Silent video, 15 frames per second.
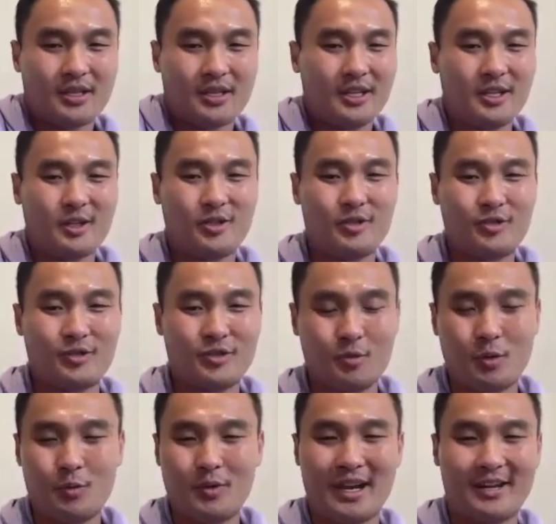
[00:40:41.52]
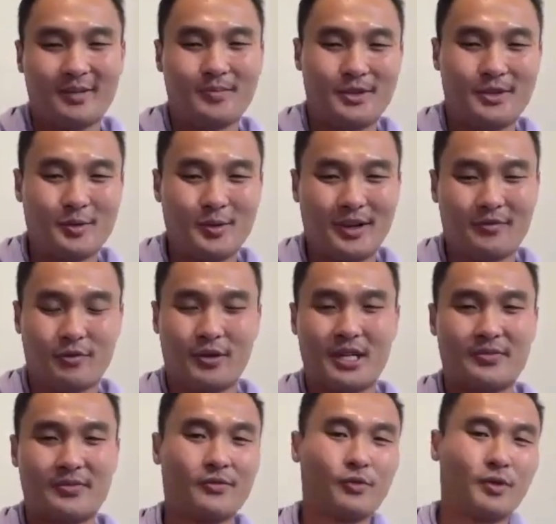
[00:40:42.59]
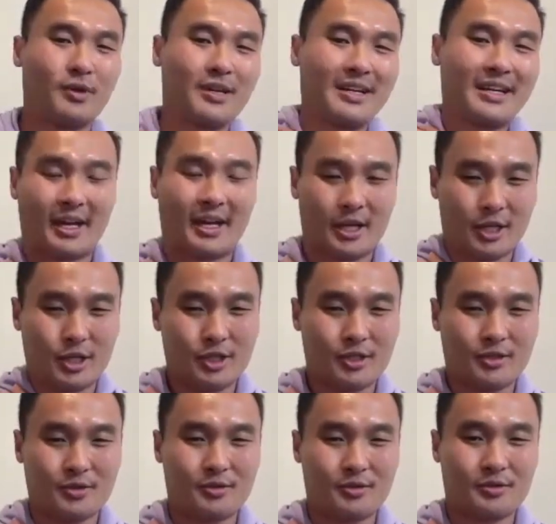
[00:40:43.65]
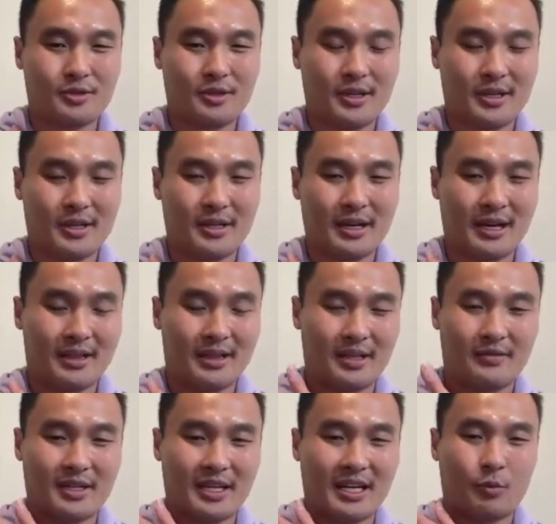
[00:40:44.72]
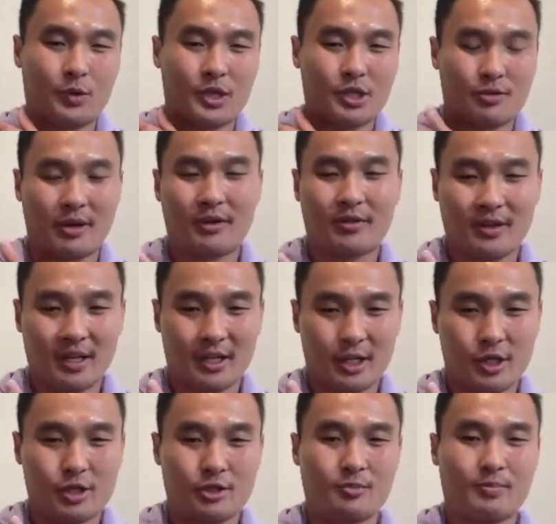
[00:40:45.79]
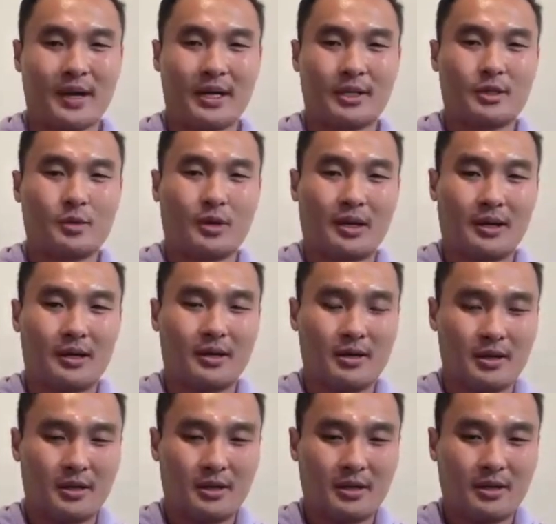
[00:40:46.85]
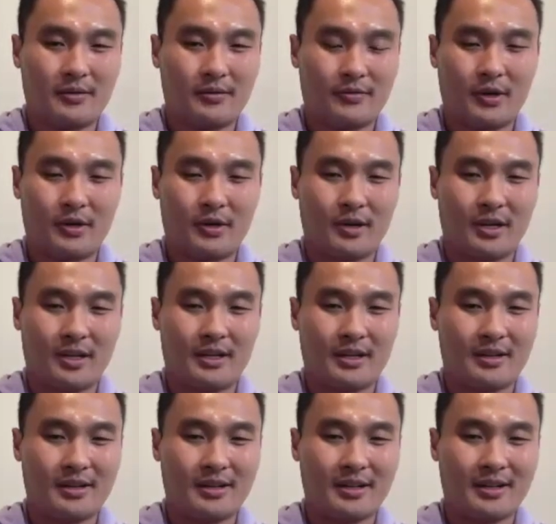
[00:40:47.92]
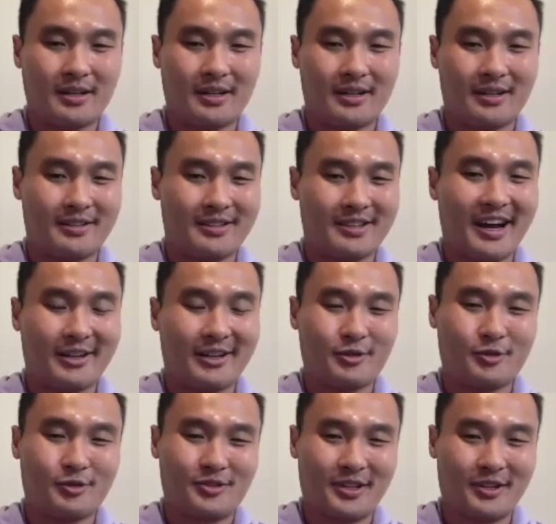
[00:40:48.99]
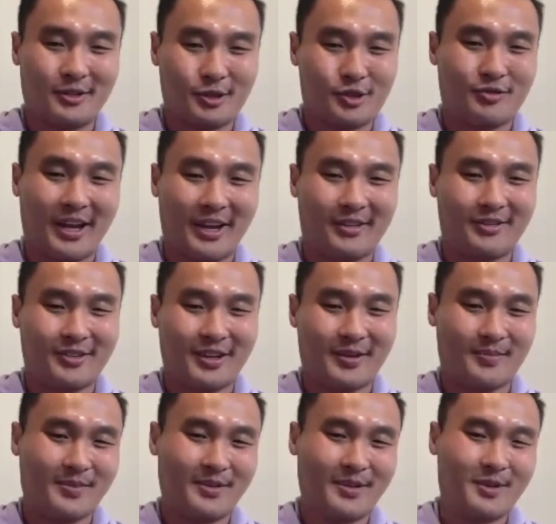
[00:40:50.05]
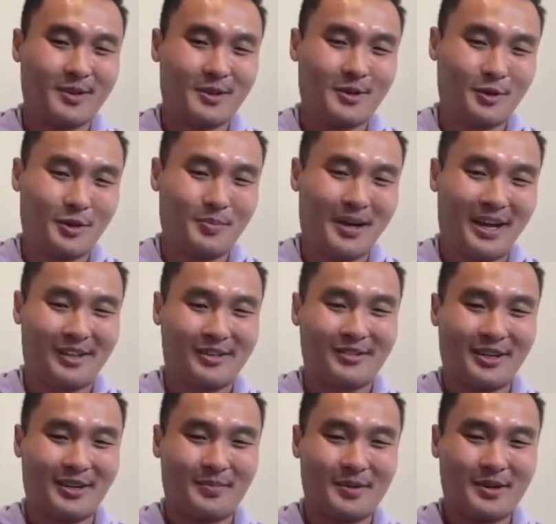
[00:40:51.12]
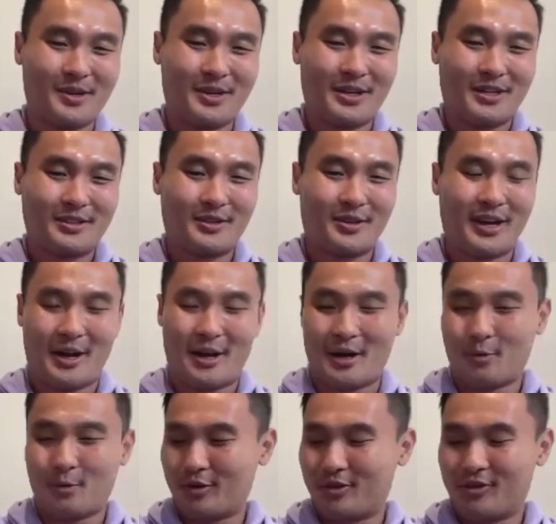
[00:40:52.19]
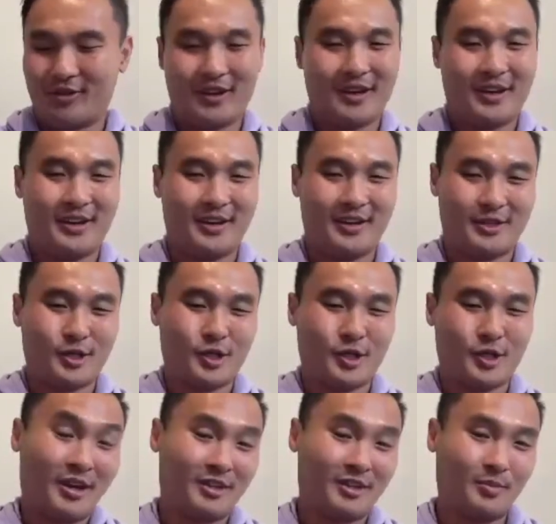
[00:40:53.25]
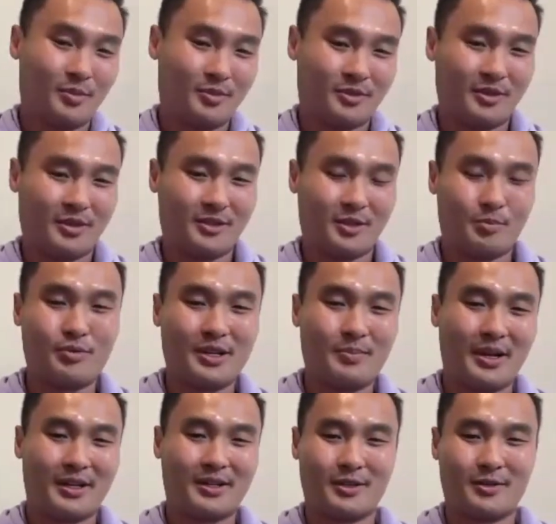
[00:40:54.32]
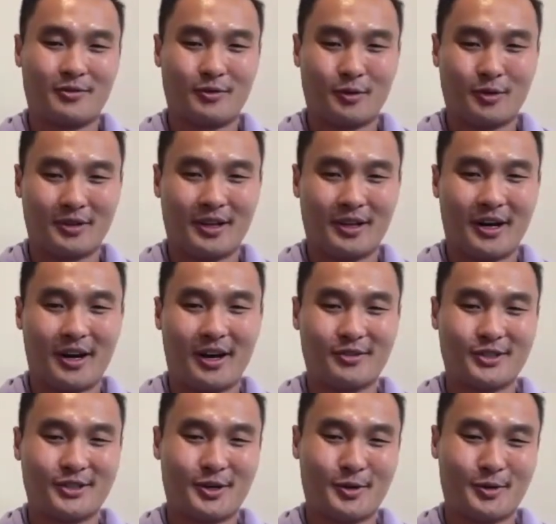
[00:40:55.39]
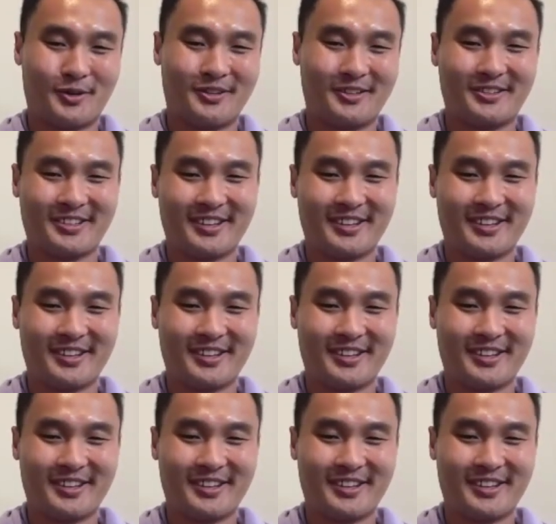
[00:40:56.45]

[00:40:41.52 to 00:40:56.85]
So what we end up doing for even for neck issues, a lot of time we trace that issue back to a very not so stellar tricep or bicep. So I would say the tricep is a pretty big deal for a lot of shoulders,